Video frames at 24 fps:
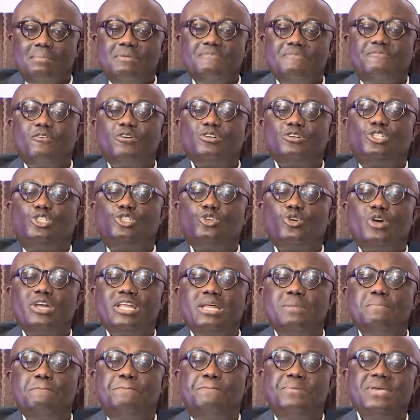before
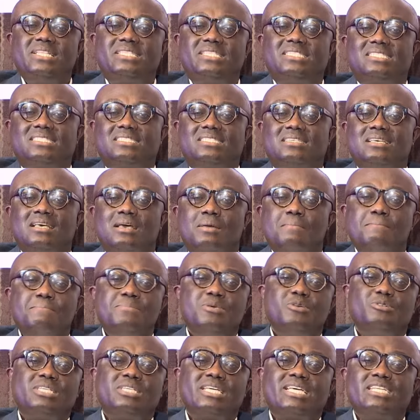joining Beats
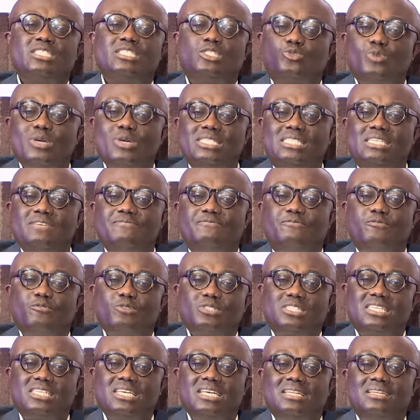Music in
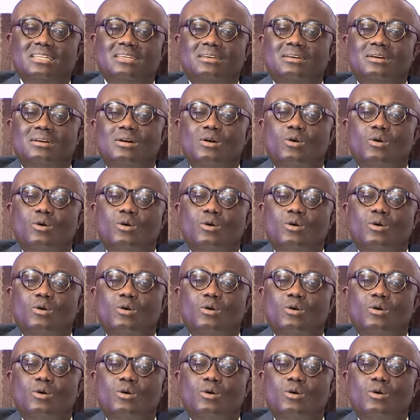2014